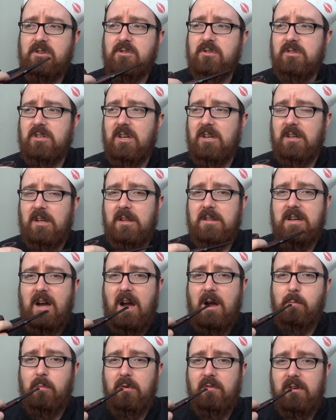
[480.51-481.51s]
should take your
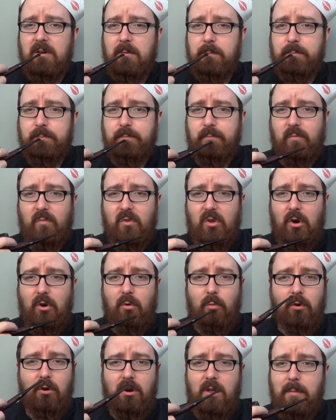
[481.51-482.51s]
time with it.
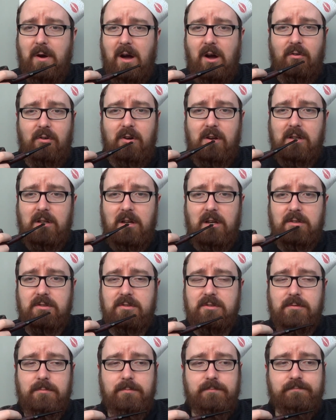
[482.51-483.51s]
Don't worry about it, really,
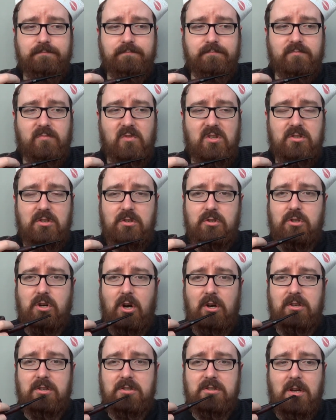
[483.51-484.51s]
lads. Just
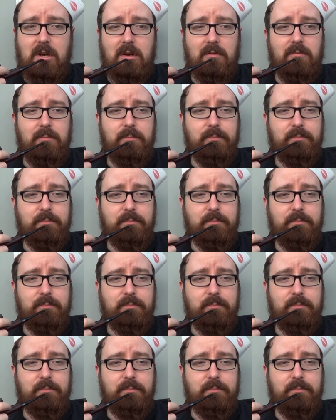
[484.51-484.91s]
enjoy yourself.